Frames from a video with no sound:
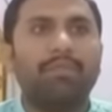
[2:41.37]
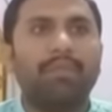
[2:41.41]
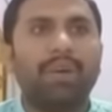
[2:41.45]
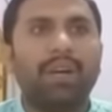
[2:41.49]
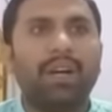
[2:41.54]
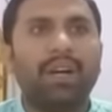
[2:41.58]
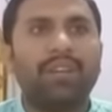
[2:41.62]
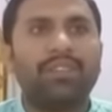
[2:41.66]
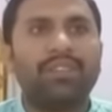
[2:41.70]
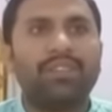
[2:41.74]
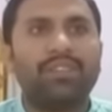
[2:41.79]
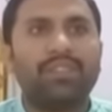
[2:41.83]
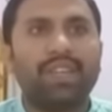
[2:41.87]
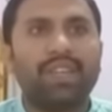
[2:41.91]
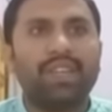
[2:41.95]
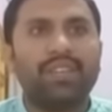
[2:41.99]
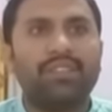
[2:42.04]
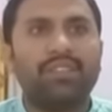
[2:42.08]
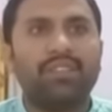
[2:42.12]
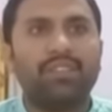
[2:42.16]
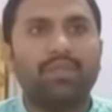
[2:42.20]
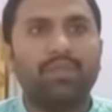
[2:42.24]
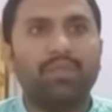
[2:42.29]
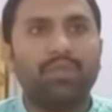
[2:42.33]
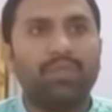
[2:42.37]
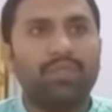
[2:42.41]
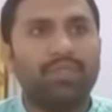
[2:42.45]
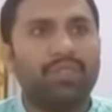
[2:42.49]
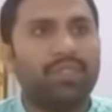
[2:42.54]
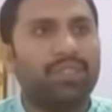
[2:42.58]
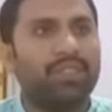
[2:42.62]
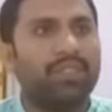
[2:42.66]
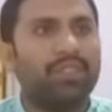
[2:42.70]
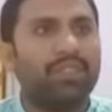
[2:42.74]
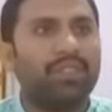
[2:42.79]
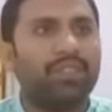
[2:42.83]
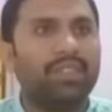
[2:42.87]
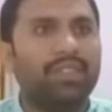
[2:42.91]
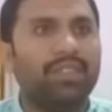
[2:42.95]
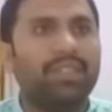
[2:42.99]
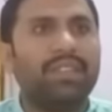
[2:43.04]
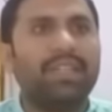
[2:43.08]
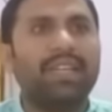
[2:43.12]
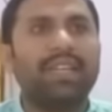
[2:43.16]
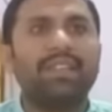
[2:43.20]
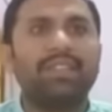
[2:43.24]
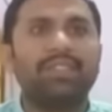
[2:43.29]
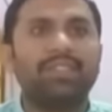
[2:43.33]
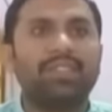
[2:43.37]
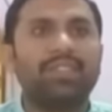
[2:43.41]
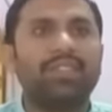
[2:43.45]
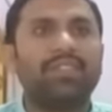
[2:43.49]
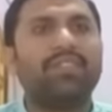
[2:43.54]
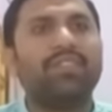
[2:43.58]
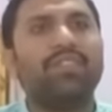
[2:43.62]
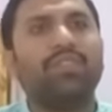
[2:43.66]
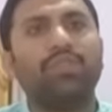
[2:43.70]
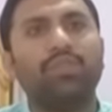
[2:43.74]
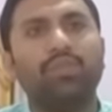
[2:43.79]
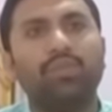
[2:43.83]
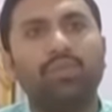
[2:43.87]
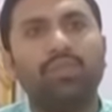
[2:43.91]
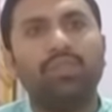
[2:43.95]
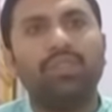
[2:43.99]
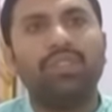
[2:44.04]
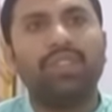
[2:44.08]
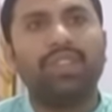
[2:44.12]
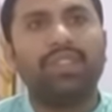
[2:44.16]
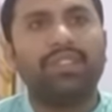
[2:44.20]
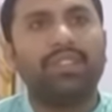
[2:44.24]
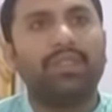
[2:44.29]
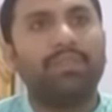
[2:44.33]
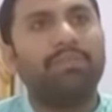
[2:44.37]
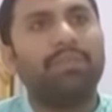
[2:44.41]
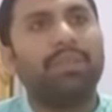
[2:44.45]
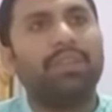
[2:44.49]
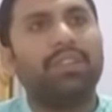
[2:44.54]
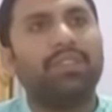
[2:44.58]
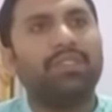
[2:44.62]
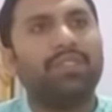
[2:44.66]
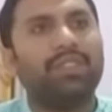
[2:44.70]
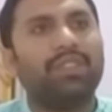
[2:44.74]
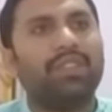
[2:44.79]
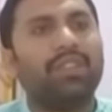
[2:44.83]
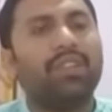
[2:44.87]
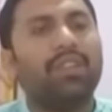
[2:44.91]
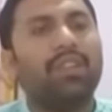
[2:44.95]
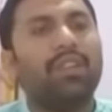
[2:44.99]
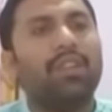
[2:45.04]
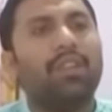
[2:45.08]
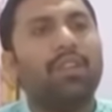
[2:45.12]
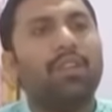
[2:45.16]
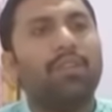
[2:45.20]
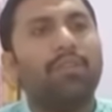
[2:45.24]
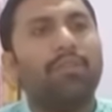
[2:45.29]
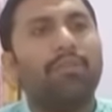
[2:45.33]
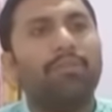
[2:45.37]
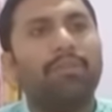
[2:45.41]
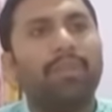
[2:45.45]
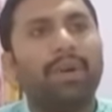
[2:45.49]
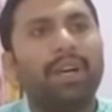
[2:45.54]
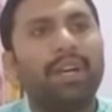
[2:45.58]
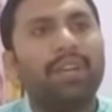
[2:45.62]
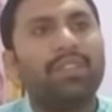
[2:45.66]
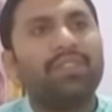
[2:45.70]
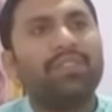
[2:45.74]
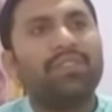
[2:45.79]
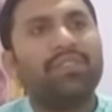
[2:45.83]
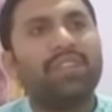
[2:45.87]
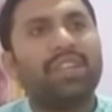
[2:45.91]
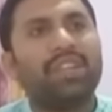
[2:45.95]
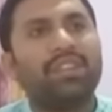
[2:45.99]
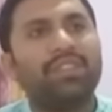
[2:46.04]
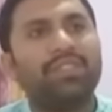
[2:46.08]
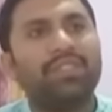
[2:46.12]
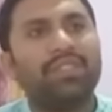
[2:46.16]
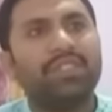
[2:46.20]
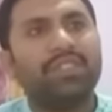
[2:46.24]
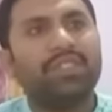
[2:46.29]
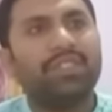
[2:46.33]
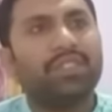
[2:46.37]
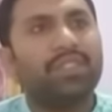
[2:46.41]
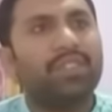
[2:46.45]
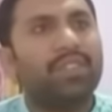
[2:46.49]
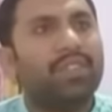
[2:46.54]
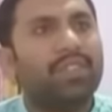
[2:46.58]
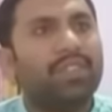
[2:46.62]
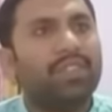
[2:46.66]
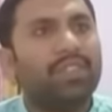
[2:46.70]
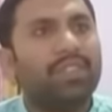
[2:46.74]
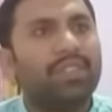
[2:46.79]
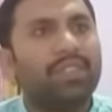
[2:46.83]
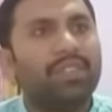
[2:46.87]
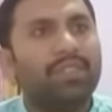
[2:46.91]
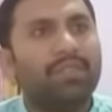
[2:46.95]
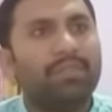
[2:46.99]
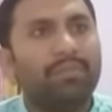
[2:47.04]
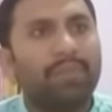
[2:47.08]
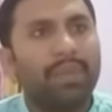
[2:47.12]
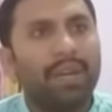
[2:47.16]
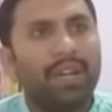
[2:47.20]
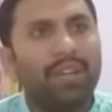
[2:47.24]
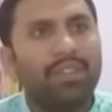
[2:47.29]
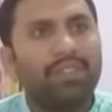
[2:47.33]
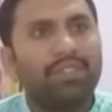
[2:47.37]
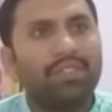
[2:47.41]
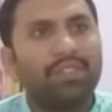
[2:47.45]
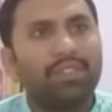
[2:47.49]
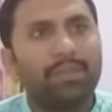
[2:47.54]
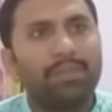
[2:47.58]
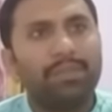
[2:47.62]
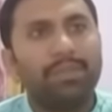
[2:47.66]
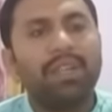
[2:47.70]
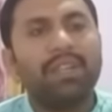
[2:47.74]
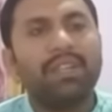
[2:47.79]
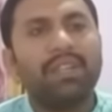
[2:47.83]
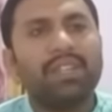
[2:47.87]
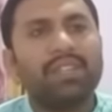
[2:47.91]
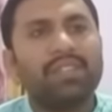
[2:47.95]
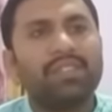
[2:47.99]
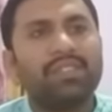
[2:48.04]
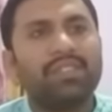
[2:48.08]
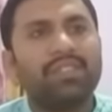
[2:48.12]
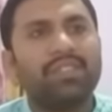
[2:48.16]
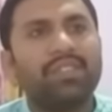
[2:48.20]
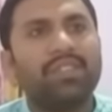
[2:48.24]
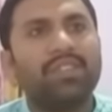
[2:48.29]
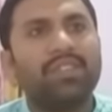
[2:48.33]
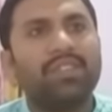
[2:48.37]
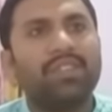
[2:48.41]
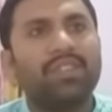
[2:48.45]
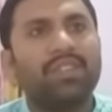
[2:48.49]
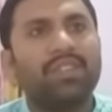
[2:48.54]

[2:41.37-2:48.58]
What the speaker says: Past tense rules, tenses rules examples. Past tense, past simple tense